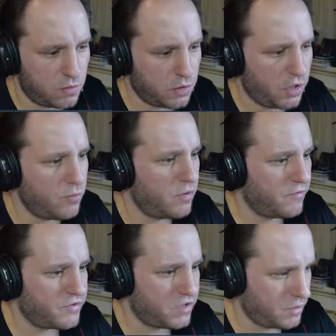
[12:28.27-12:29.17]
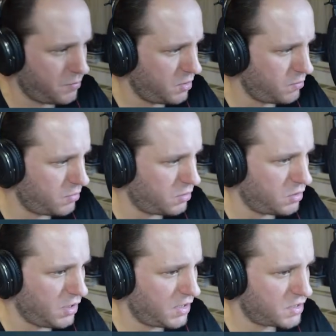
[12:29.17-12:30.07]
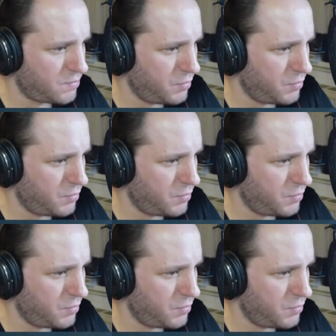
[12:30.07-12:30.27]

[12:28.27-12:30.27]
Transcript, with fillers: Okay, we have sick people. Let's